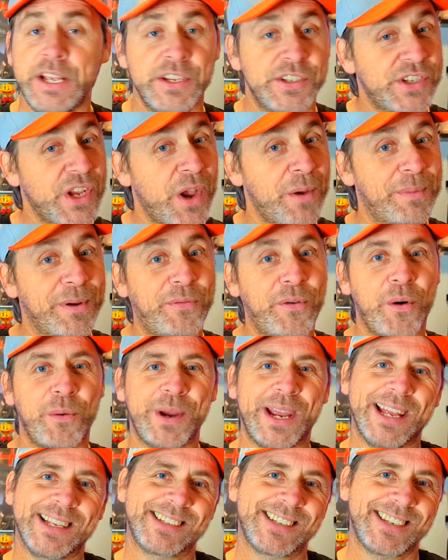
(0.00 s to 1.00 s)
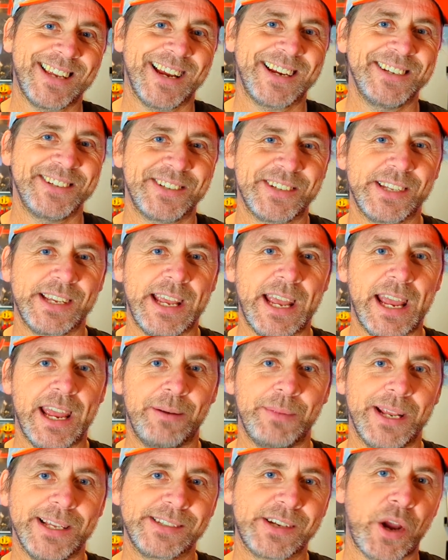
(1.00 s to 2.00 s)
So before we get stuck into the
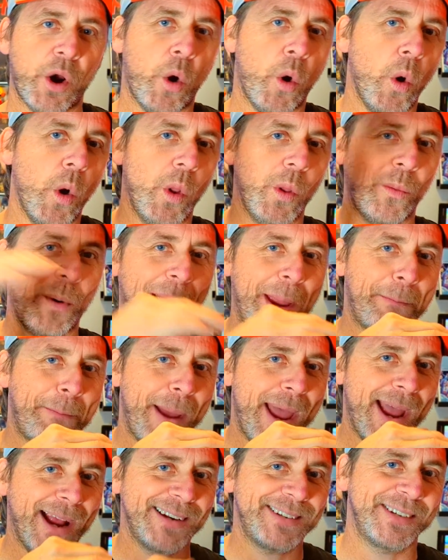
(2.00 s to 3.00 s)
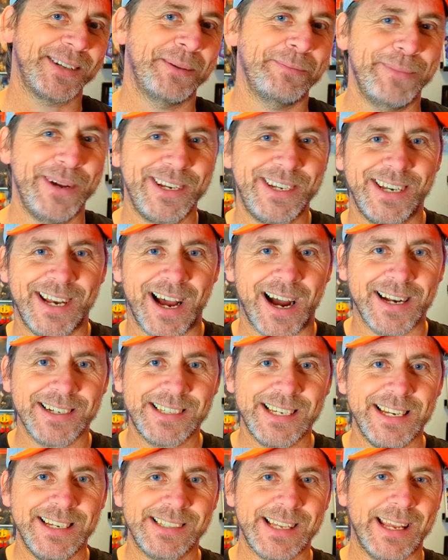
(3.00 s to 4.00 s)
game, let's go all the way back to the
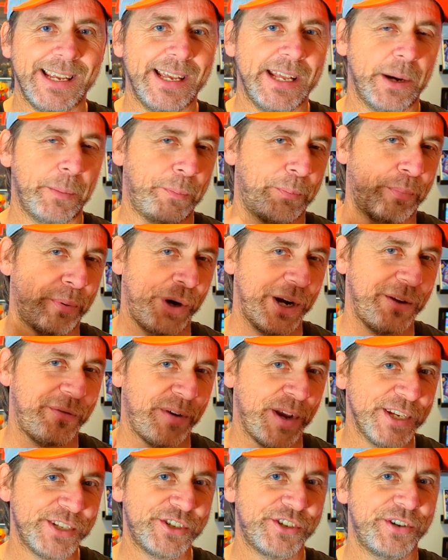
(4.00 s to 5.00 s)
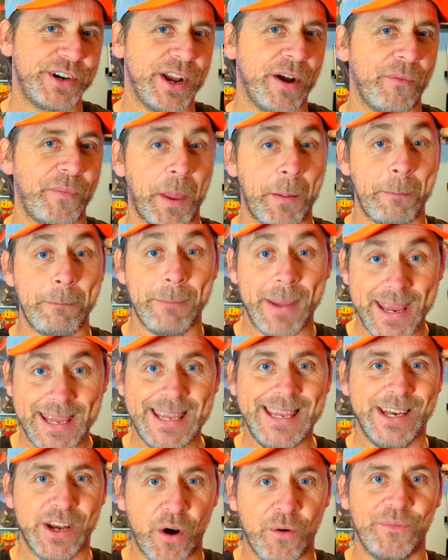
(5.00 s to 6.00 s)
mid-90s and get a brief history of the
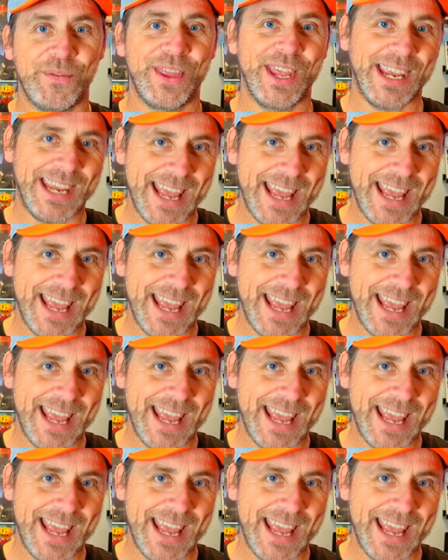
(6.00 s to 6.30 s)
making of the